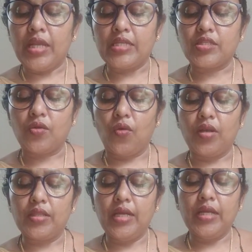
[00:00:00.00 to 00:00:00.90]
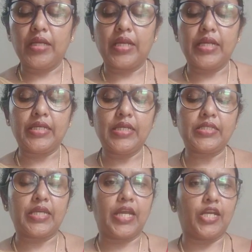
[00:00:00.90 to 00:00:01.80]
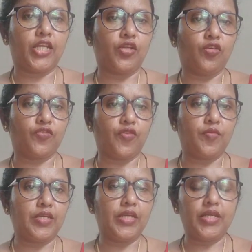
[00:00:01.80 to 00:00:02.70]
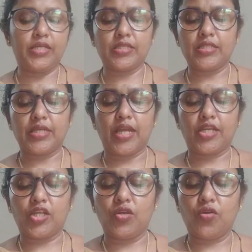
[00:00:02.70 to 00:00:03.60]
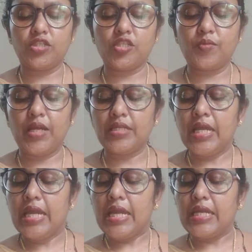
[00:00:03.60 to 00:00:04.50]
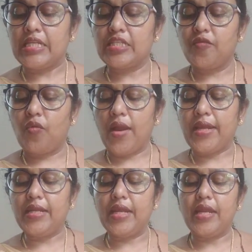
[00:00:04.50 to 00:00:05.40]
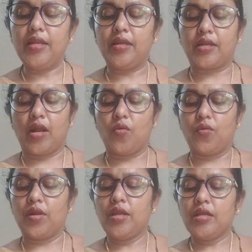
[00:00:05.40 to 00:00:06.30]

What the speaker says: Is called the greater sciatic notch. From here it is a sciatic notch is passed. It is a wide and round.